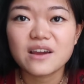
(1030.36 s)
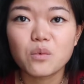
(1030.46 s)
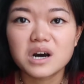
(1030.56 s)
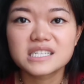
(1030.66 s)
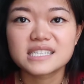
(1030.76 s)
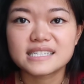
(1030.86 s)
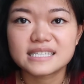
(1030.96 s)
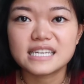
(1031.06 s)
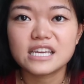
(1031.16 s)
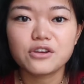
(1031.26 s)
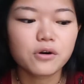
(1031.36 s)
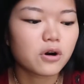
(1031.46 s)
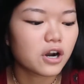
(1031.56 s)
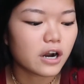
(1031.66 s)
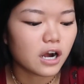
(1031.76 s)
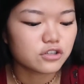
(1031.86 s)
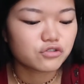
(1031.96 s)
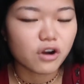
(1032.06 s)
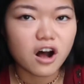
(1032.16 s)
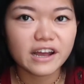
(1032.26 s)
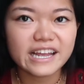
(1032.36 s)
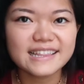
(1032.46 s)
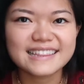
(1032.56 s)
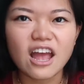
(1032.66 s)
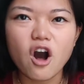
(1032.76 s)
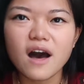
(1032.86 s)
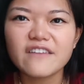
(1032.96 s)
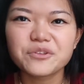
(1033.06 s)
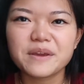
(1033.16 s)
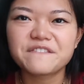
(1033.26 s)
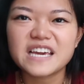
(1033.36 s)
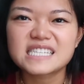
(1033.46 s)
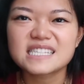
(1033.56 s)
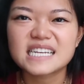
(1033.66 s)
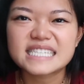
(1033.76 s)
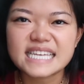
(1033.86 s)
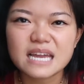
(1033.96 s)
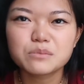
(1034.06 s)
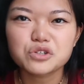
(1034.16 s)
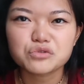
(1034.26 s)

they want to see your drawing. Like they all have to be facing the same